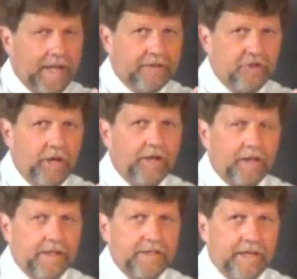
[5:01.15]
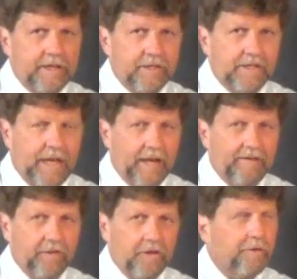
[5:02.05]
that checklist I just
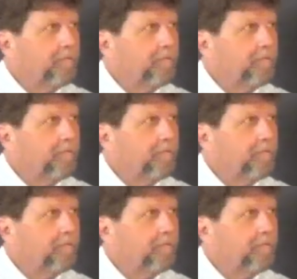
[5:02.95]
gave you.